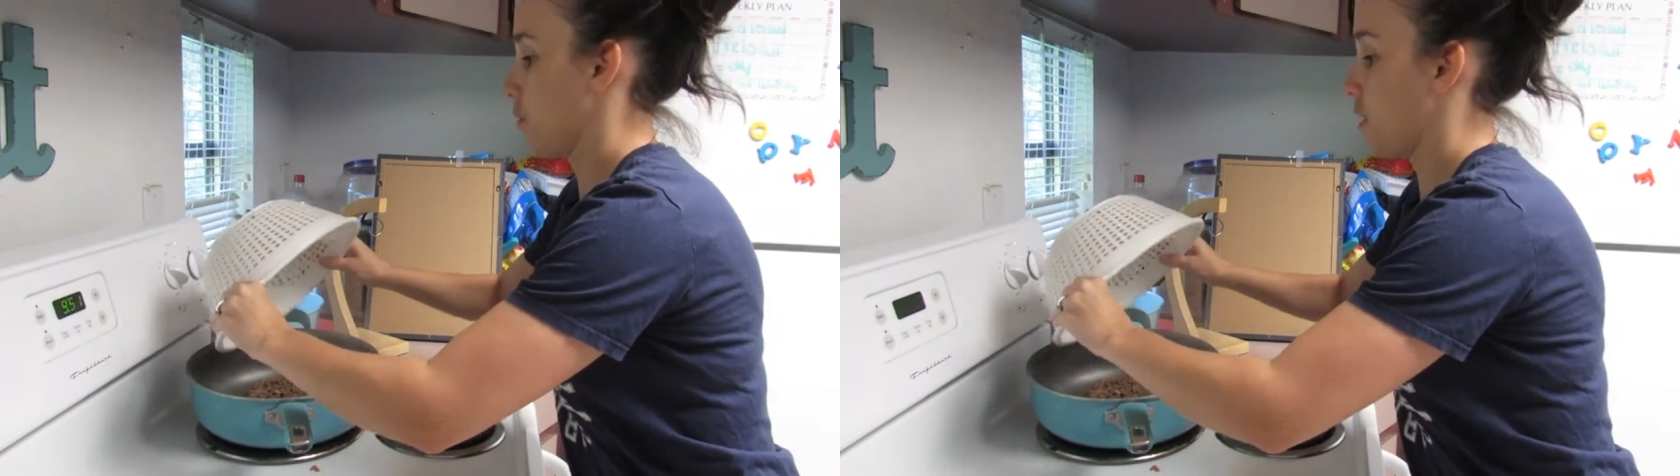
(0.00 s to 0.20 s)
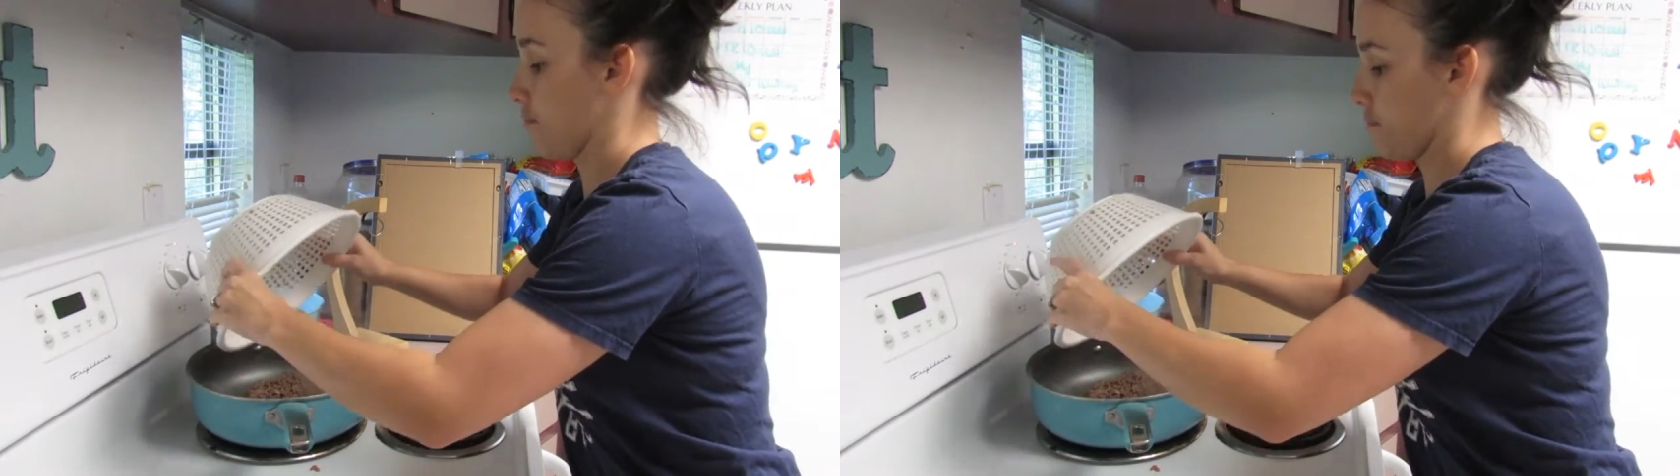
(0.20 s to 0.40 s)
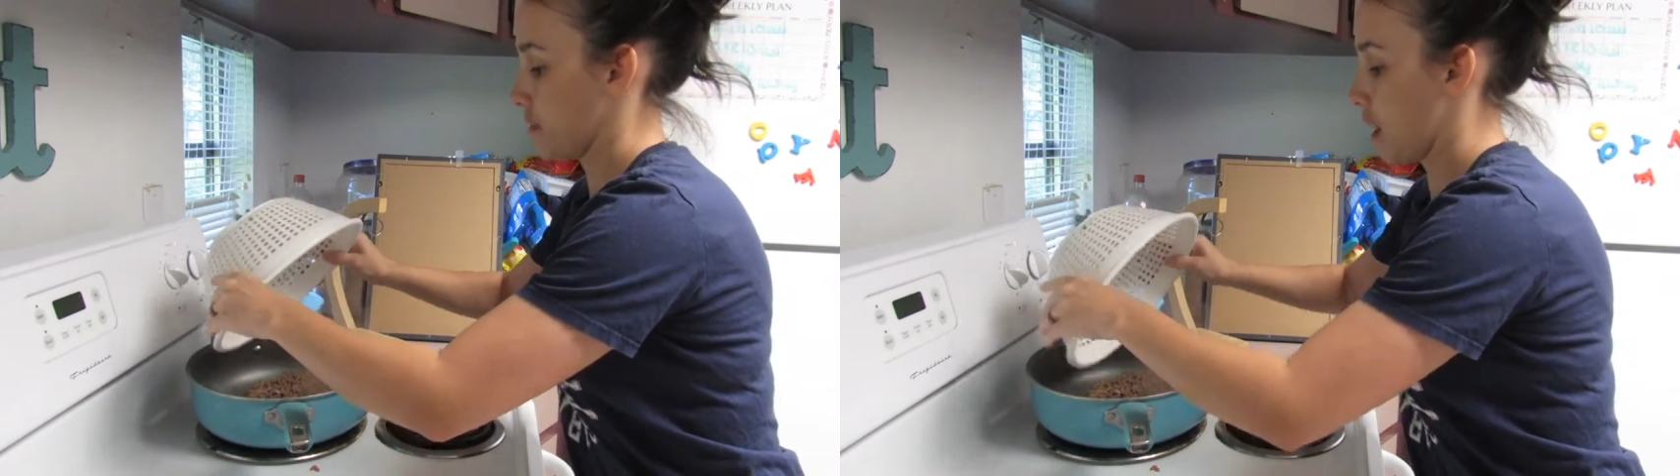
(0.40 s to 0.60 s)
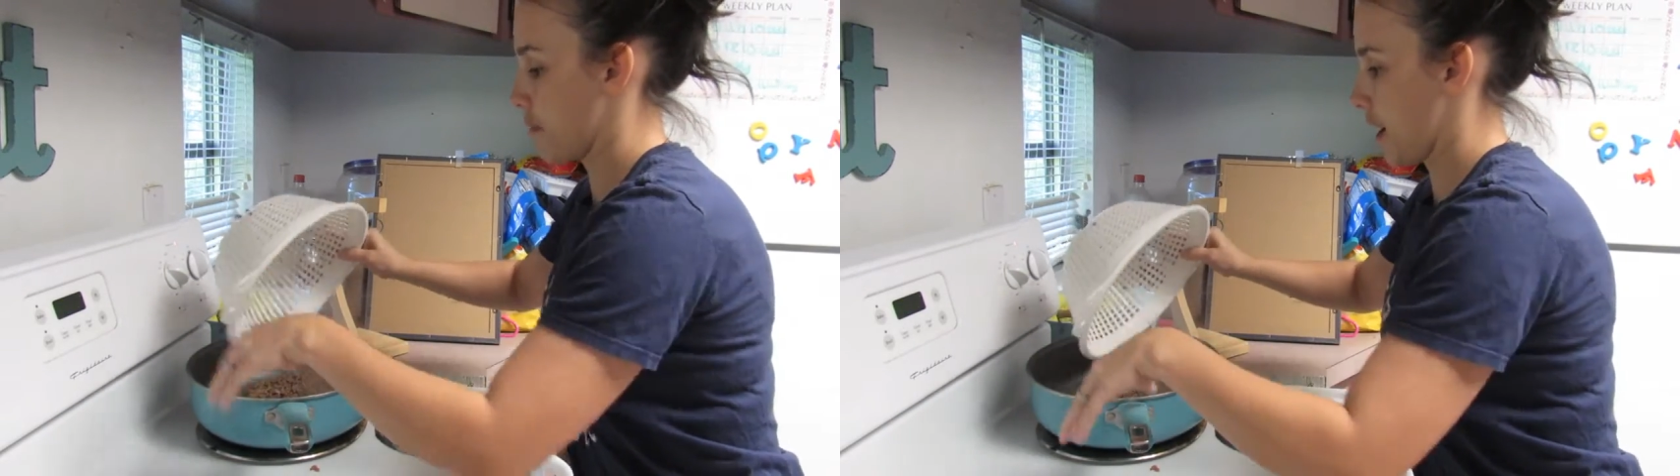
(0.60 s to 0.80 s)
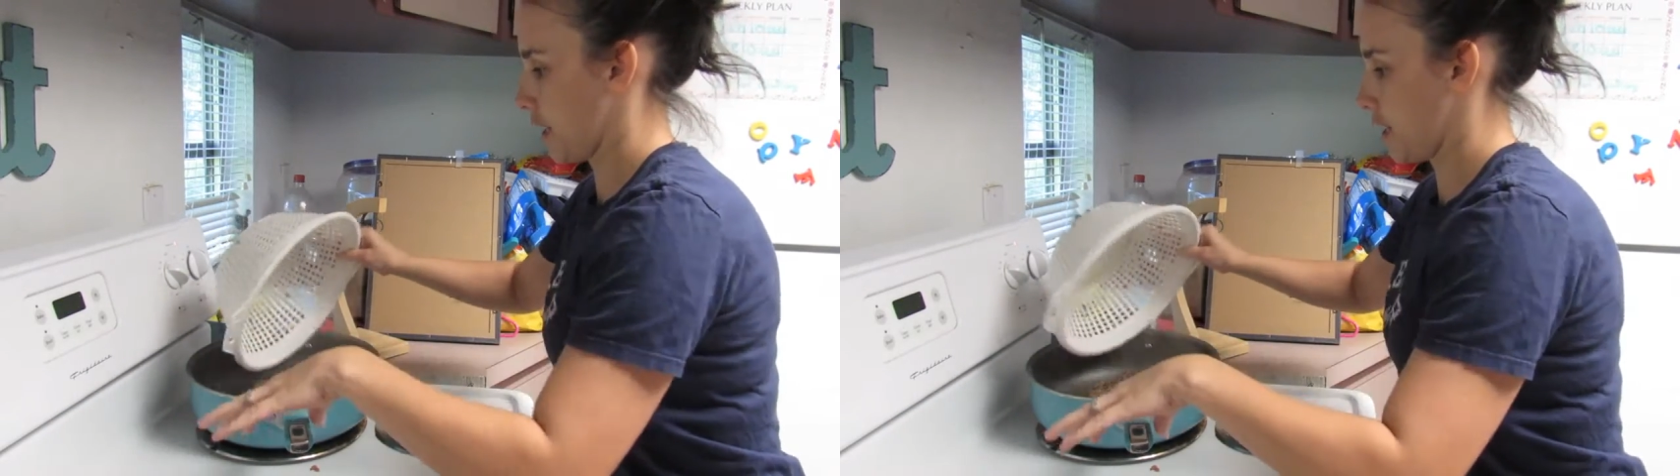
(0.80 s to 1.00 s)
Well, not
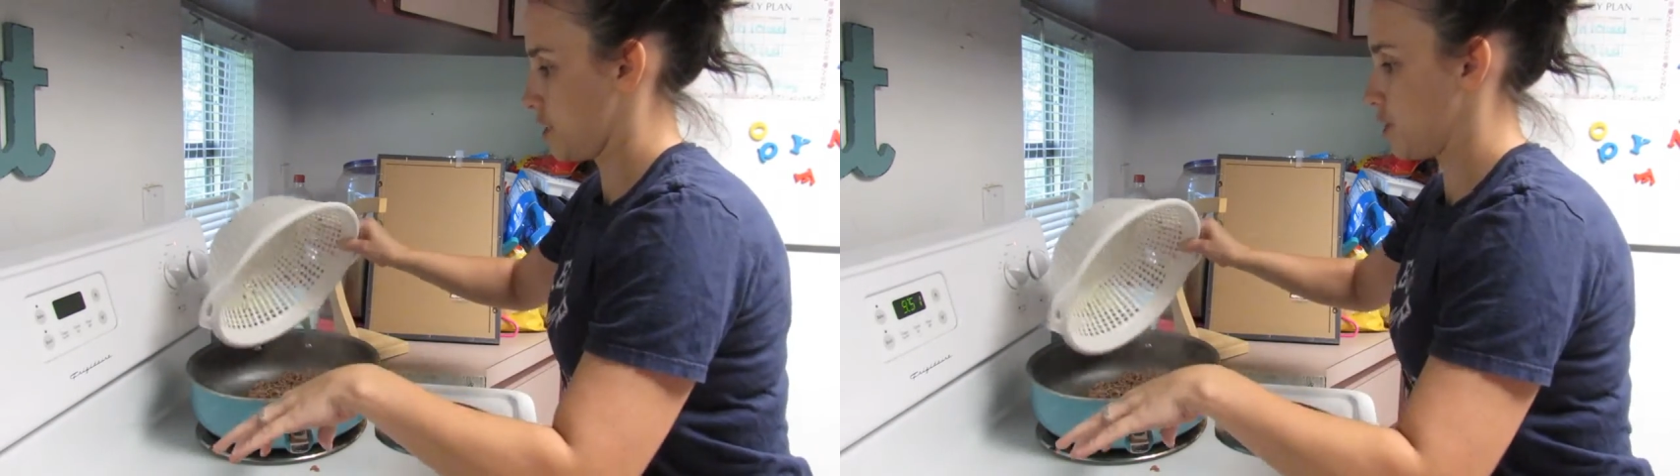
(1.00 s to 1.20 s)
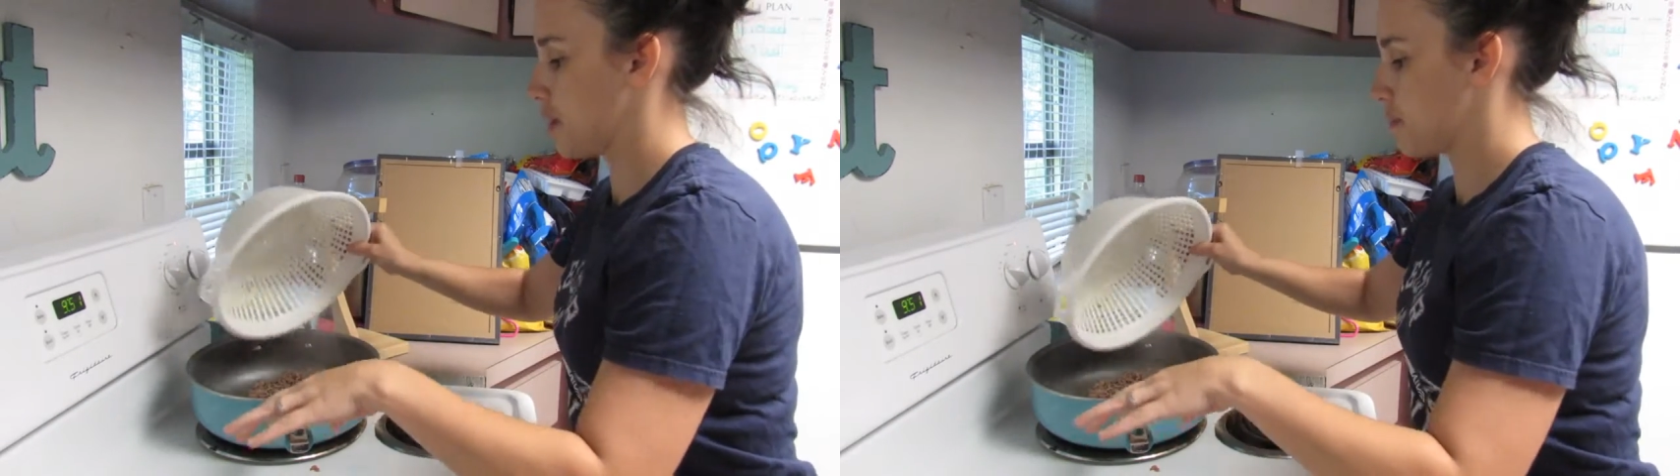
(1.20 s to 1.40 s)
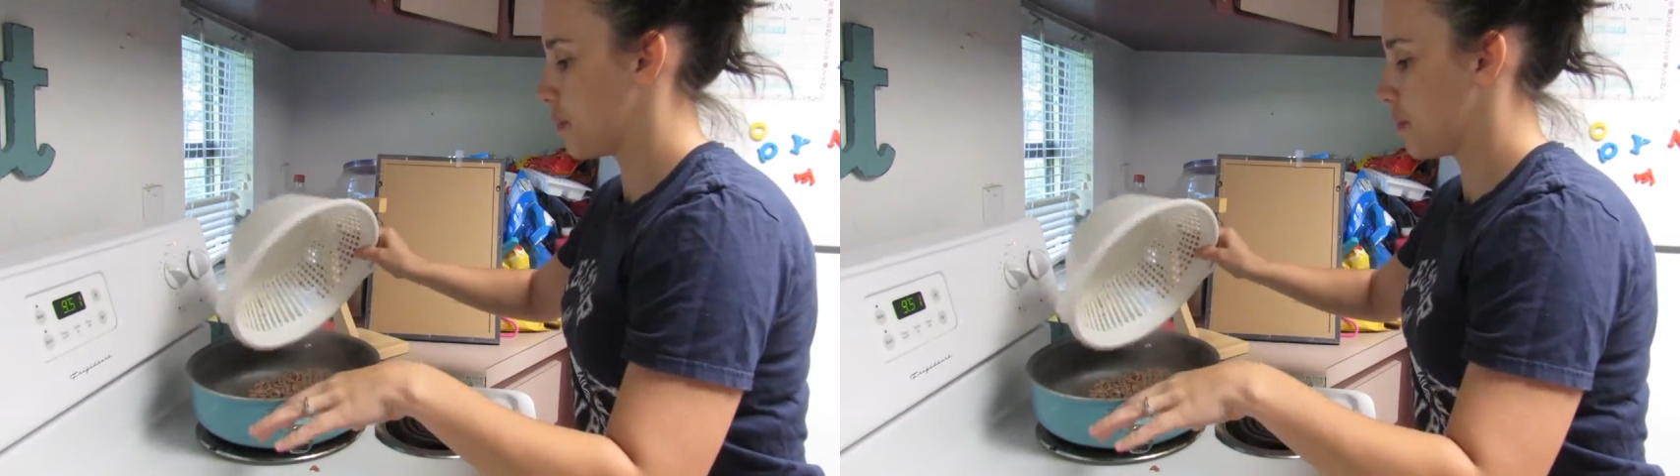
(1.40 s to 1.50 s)
back into it,